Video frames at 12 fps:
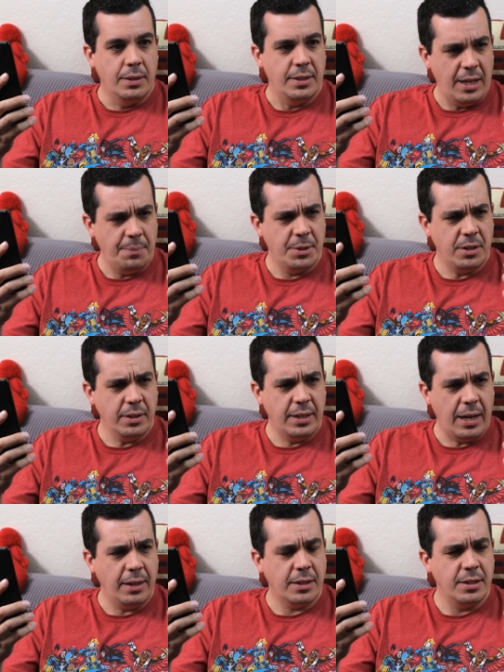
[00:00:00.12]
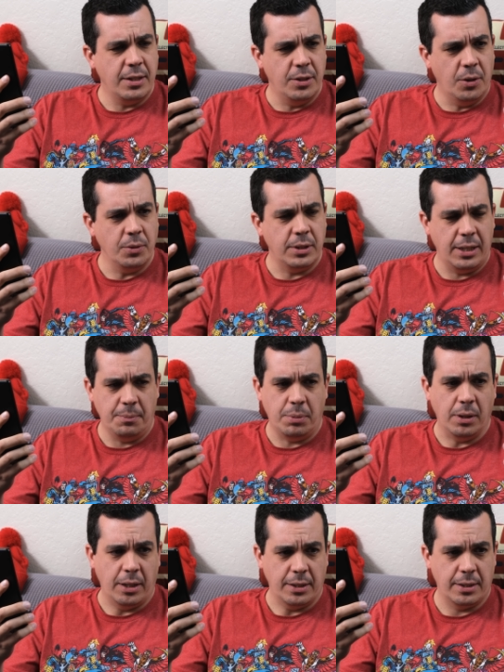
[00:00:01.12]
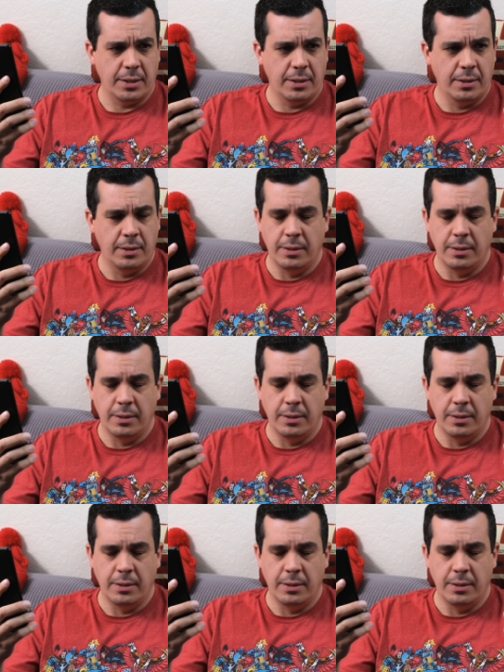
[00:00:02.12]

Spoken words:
Samsung Galaxy Note 10 Plus,